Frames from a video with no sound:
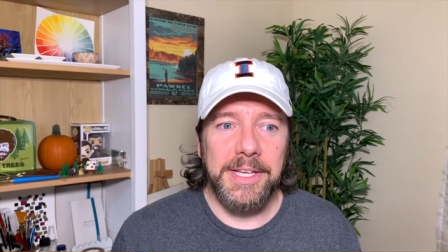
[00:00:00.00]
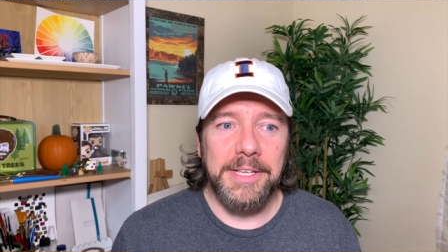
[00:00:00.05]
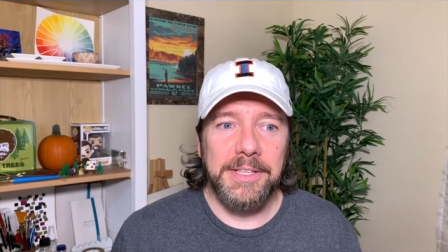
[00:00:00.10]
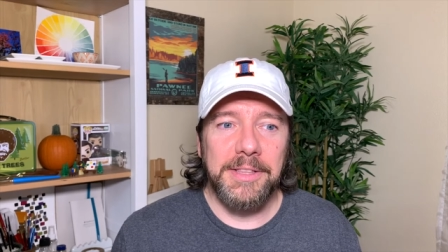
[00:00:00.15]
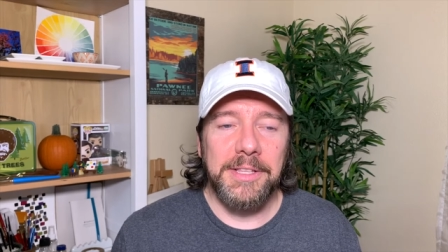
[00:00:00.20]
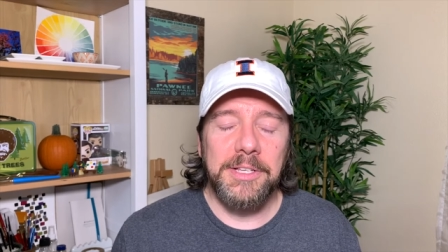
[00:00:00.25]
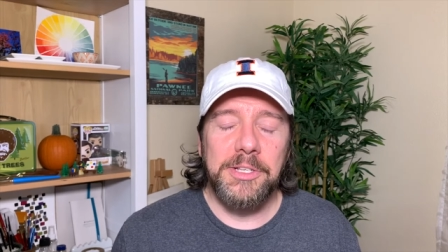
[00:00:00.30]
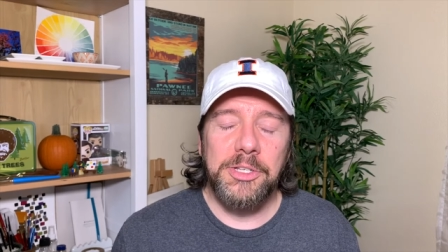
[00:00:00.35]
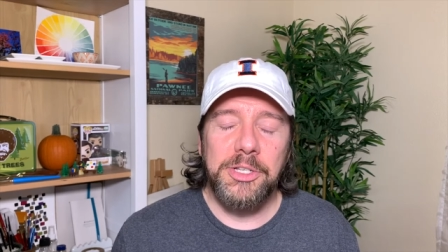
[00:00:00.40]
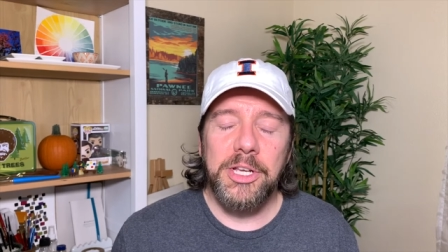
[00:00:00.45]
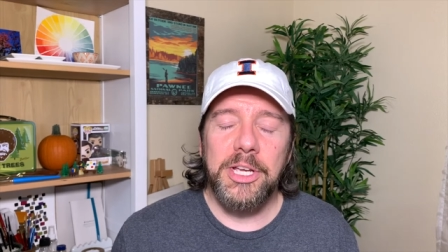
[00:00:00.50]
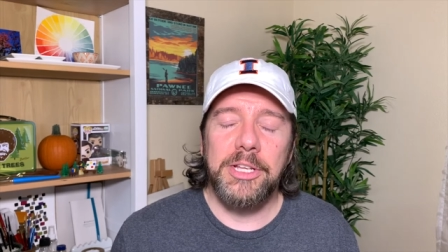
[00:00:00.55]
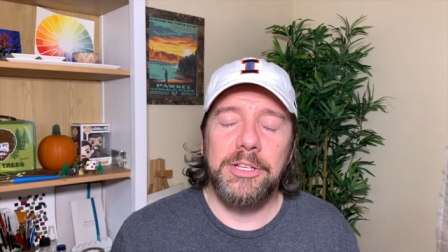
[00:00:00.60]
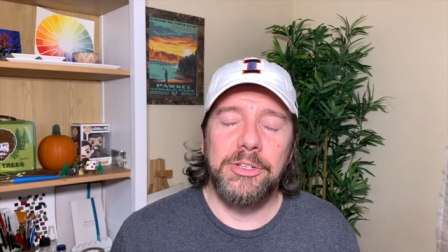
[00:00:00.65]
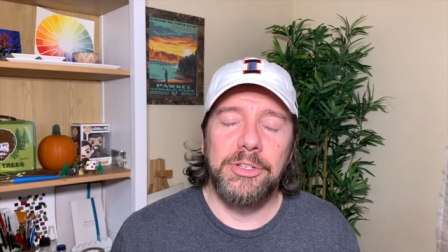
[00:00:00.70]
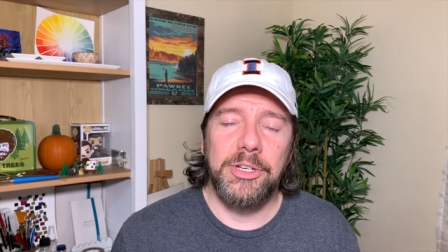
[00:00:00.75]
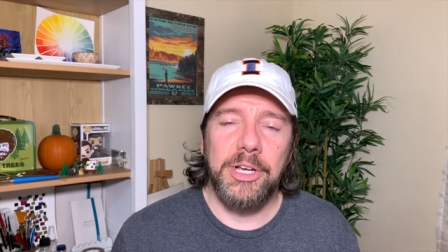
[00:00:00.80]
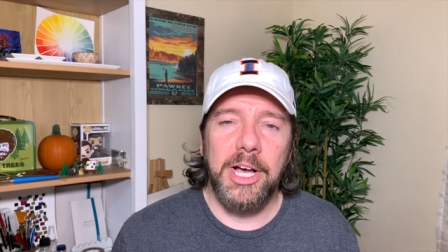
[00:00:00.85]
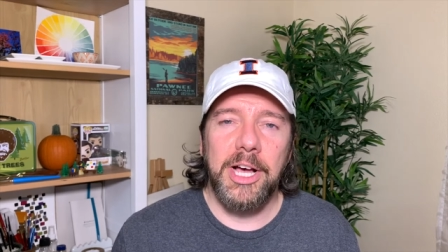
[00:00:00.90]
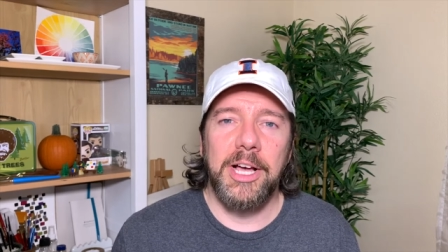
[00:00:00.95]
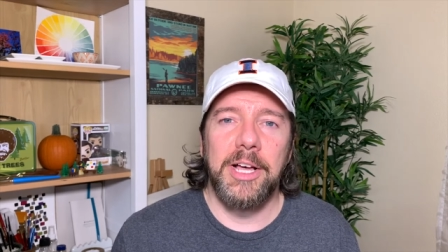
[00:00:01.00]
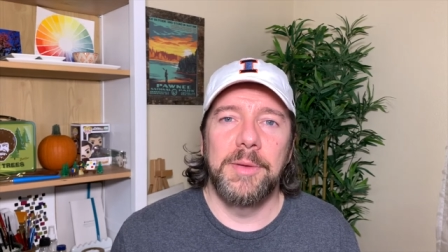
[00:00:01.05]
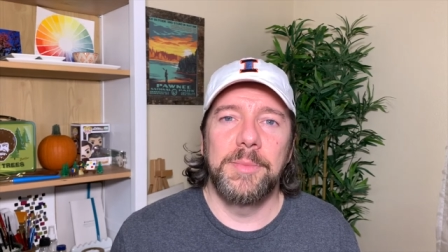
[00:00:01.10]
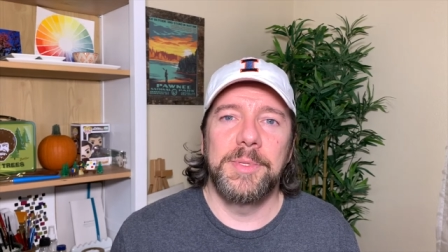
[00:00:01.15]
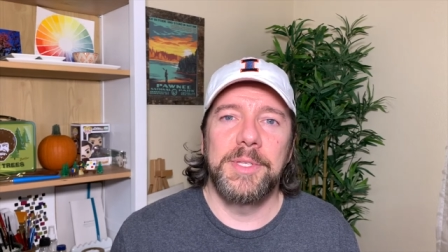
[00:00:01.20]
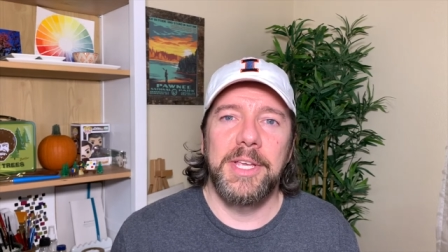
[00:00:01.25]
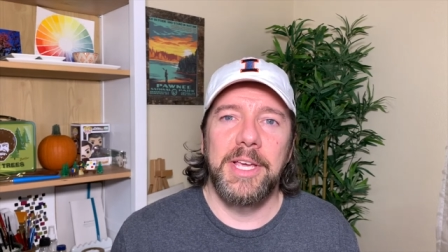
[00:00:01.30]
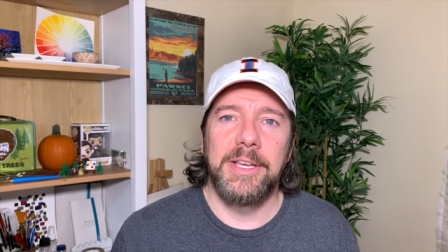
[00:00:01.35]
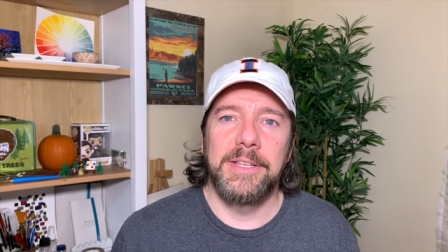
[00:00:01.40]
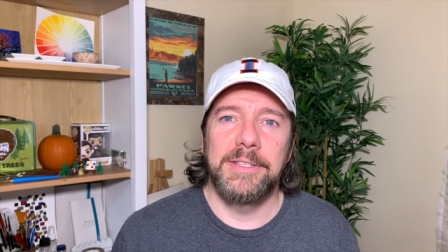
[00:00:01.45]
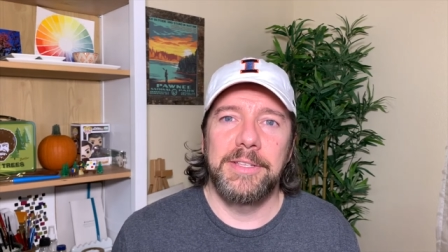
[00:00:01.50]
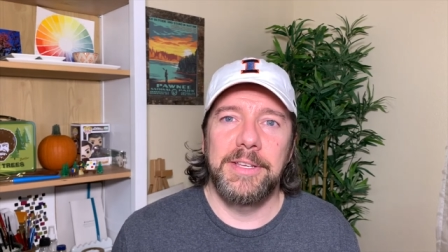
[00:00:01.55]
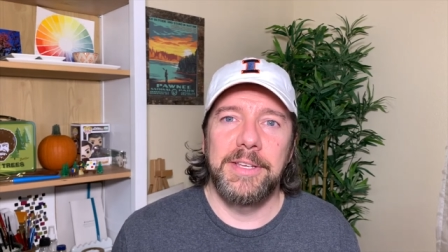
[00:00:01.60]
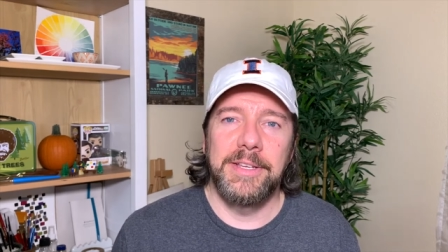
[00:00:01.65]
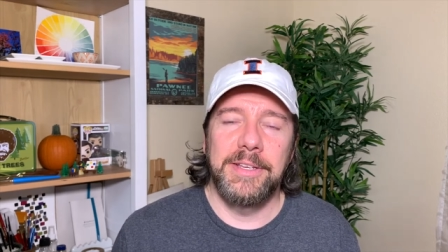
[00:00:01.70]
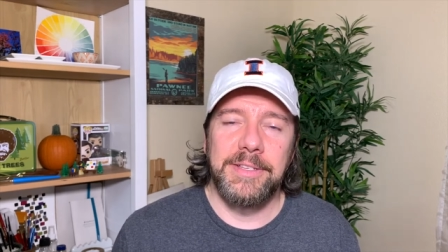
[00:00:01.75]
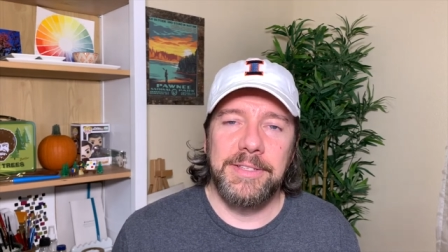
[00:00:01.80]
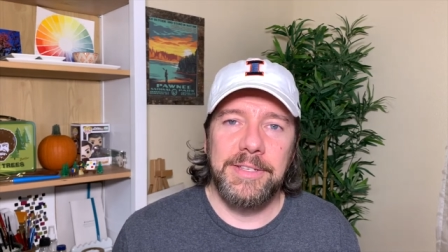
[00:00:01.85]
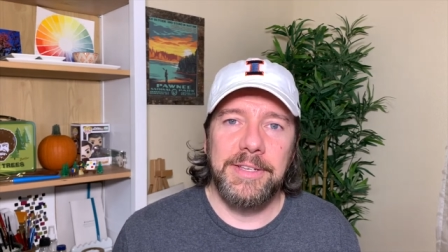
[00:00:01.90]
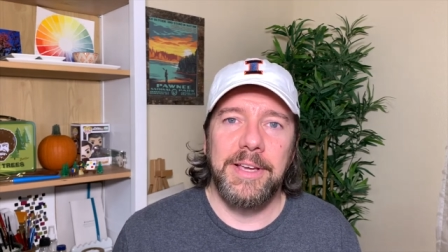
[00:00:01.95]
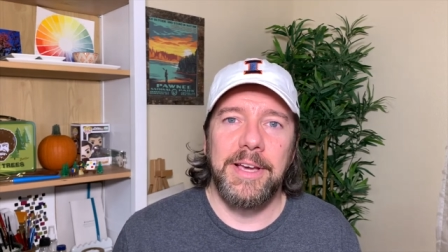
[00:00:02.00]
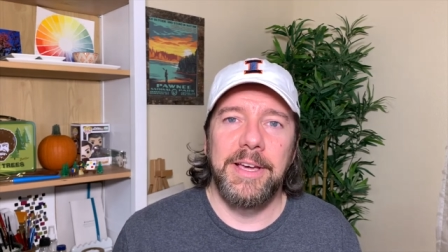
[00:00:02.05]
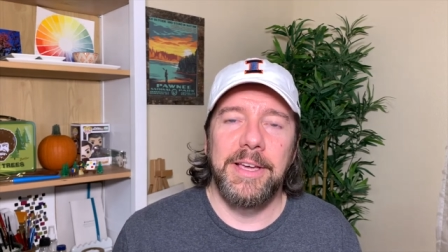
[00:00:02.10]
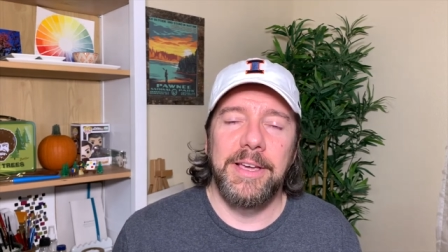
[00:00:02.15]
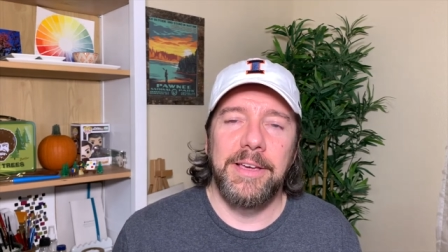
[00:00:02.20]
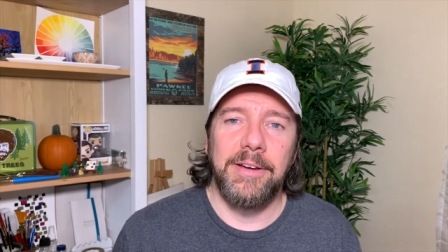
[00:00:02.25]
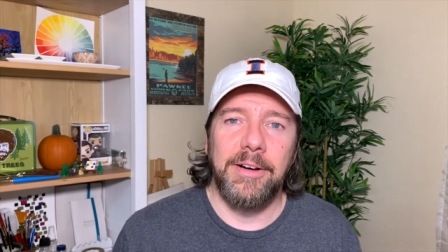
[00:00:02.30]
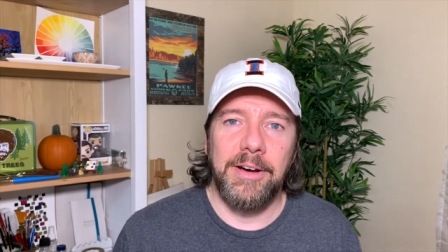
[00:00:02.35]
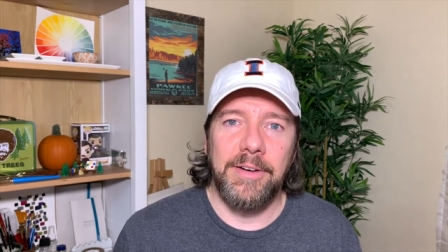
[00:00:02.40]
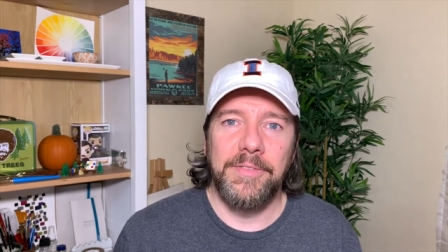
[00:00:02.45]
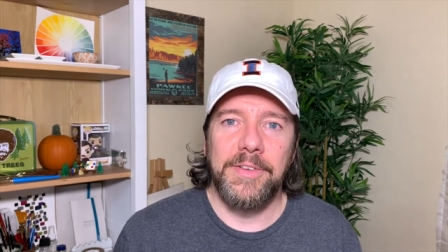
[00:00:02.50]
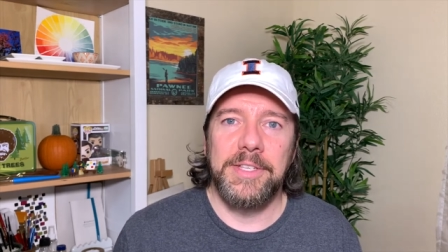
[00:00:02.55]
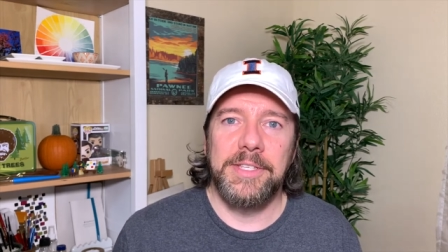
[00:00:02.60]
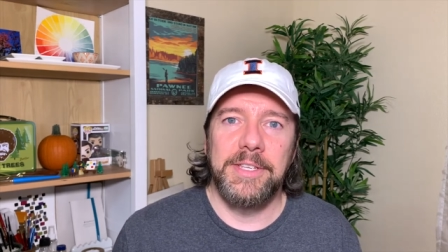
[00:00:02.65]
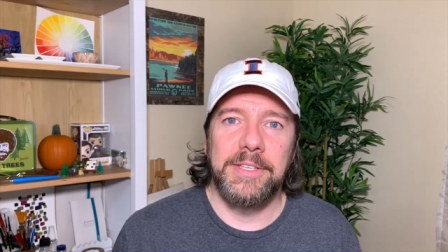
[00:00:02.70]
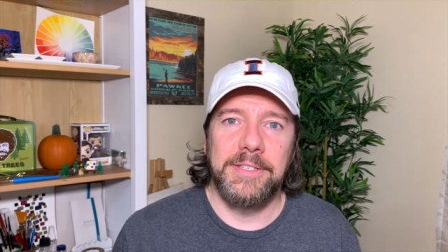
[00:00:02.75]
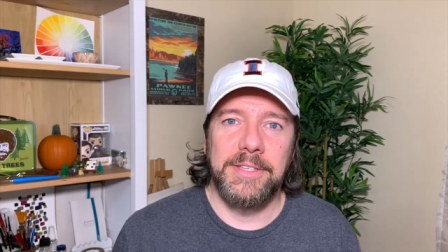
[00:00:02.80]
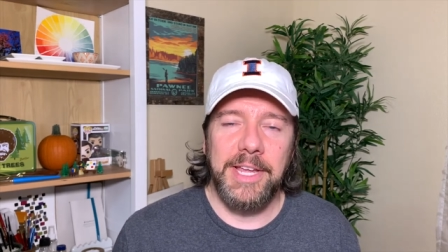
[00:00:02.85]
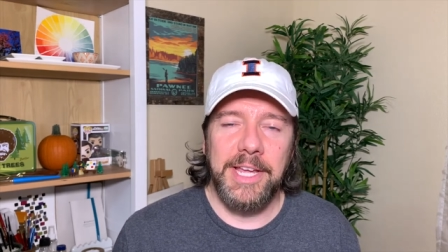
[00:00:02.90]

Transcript: legit jobs as in a CIA office as an